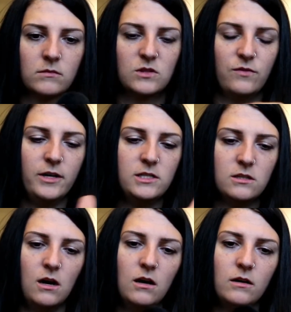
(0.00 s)
It's very
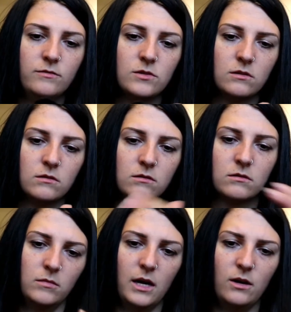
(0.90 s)
soft.
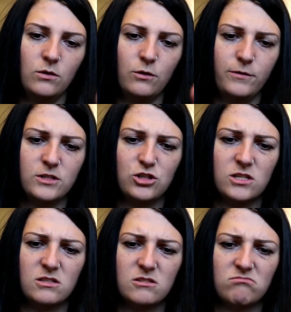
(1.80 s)
I don't know if it's
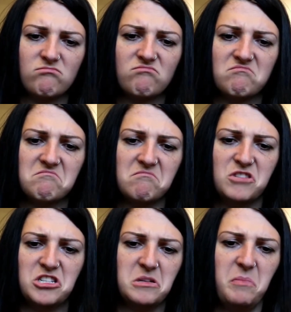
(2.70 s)
just
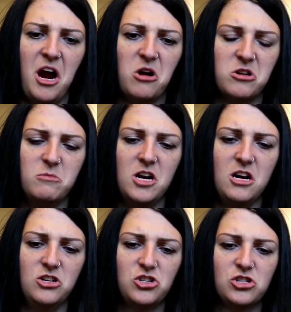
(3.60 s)
just a powder
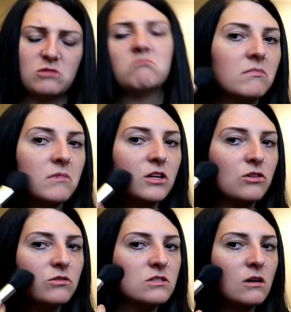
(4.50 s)
brush. Can
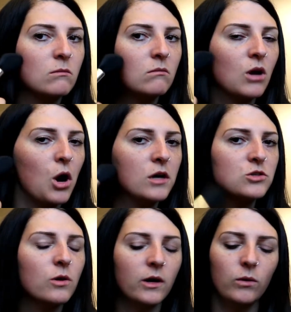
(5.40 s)
do some
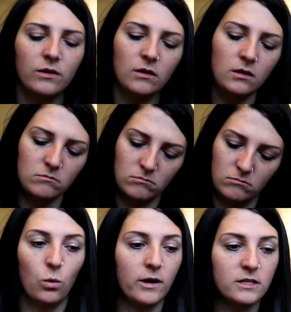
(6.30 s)
contouring with it.
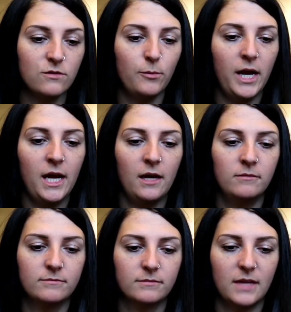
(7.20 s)
Works for me.
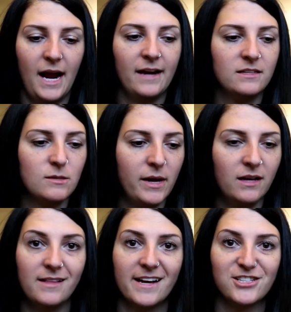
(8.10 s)
Add it to my
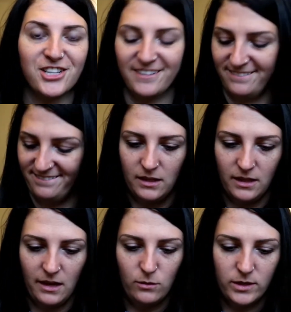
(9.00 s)
collection.
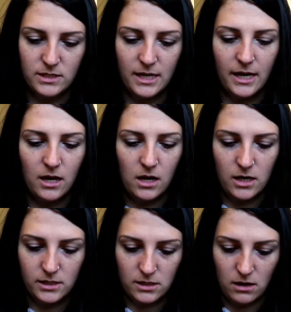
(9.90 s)
The other ones that I got